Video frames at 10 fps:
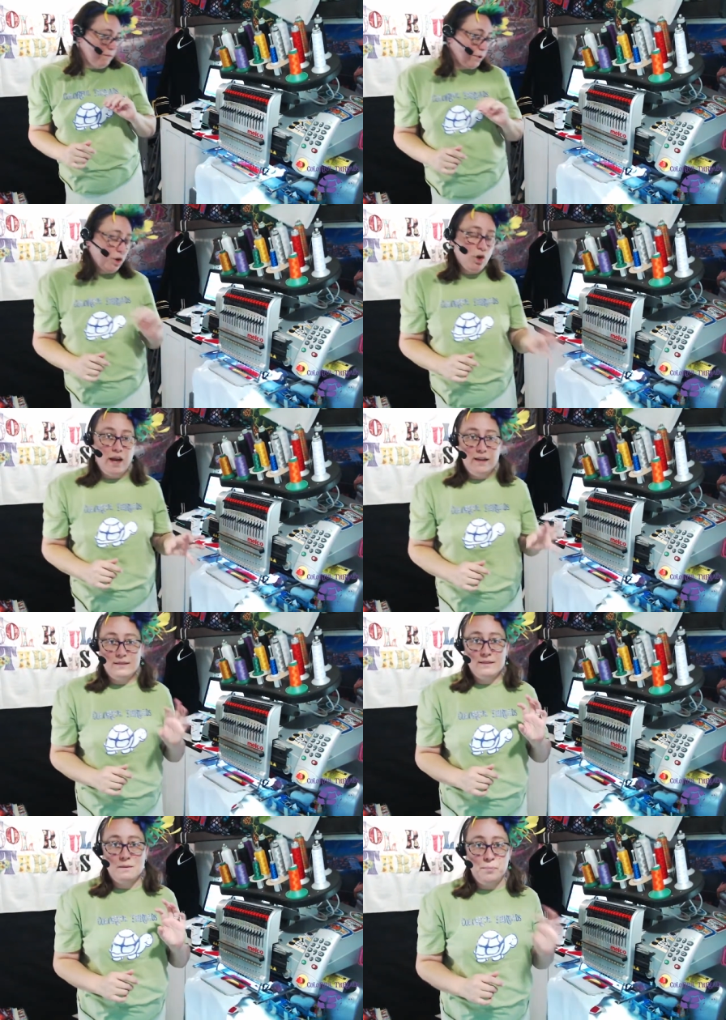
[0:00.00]

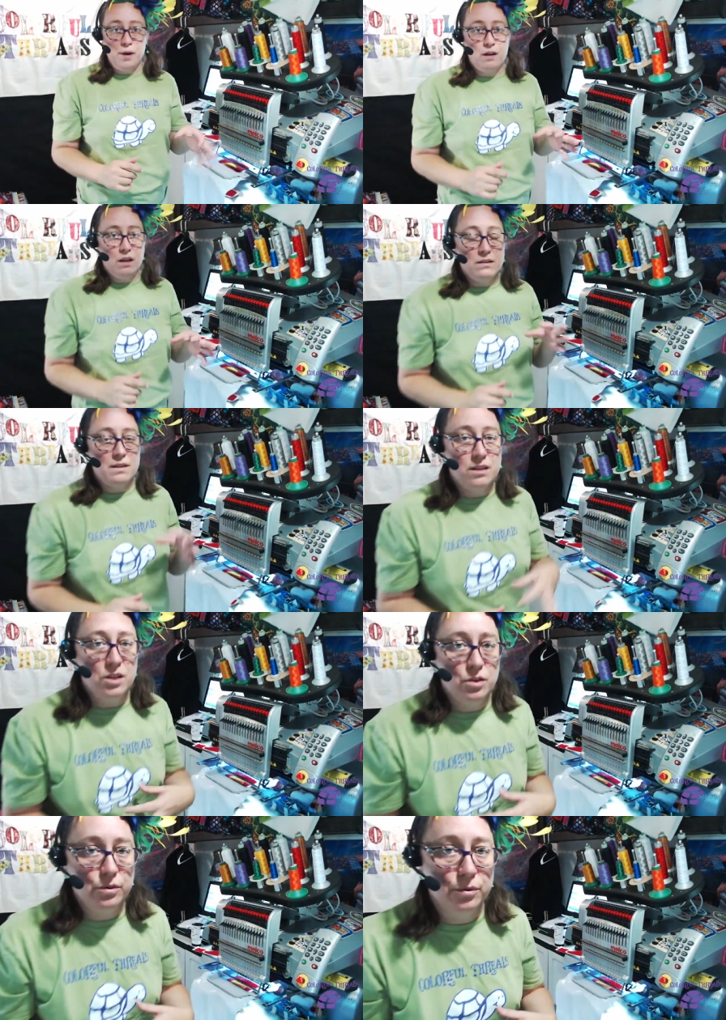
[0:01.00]
progress the products that
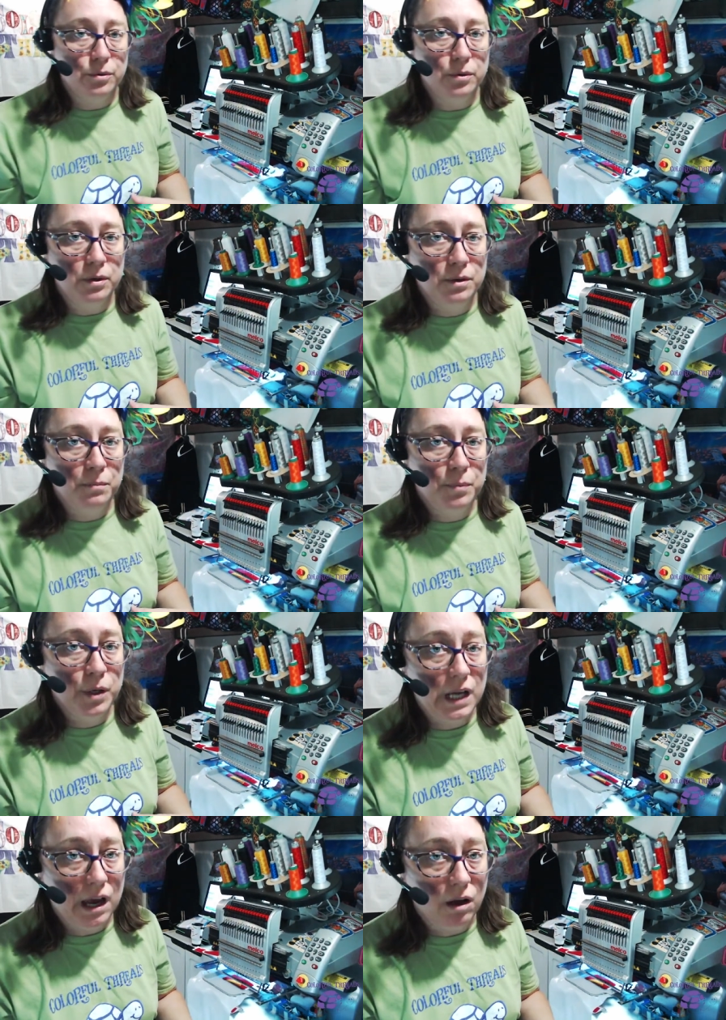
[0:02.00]
you
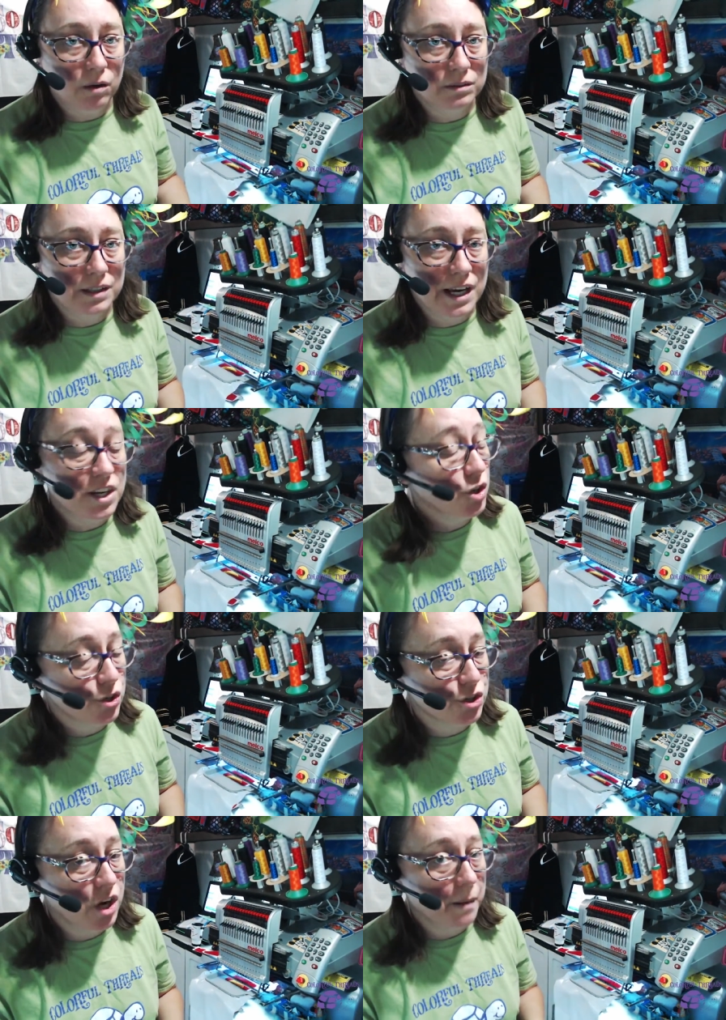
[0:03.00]
put out in
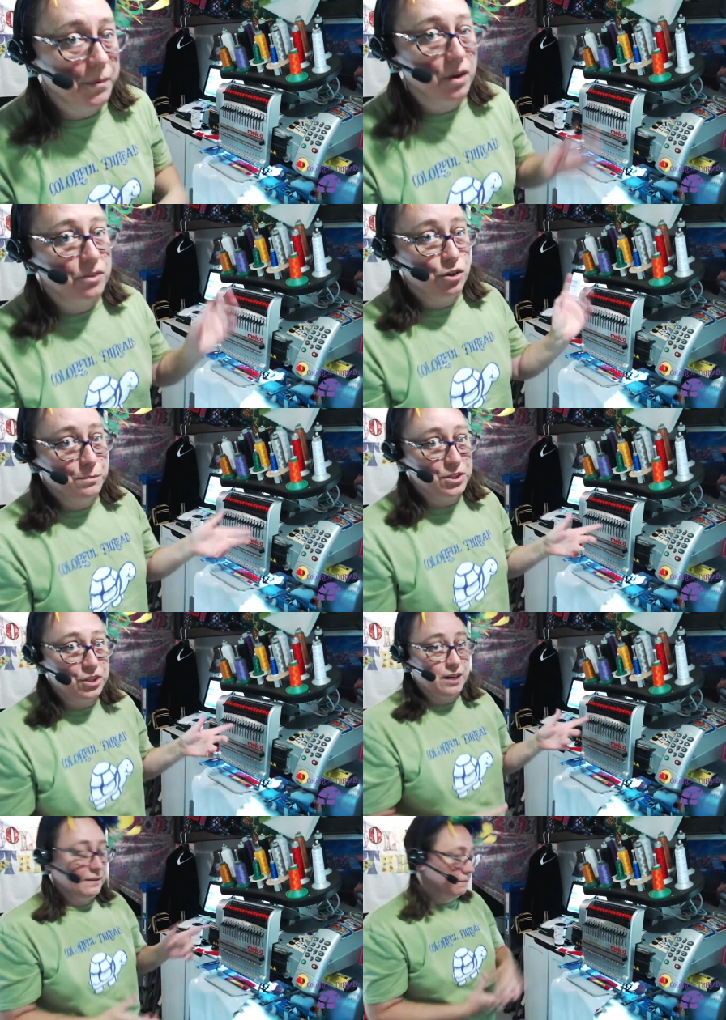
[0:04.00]
your shop on your
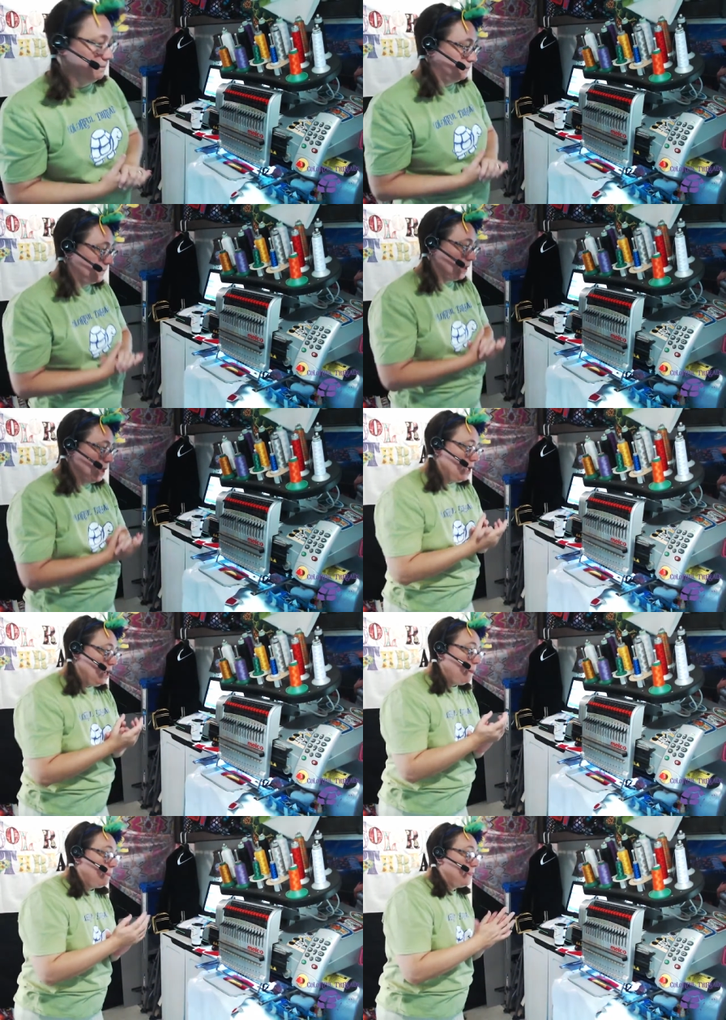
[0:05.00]
machine.
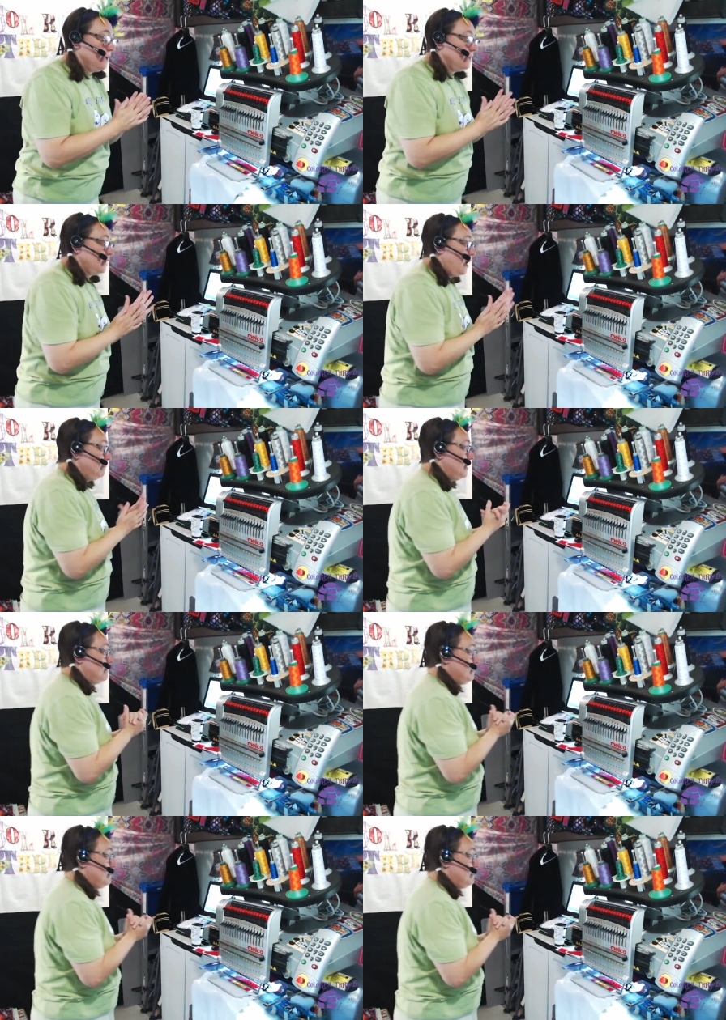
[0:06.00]
These can be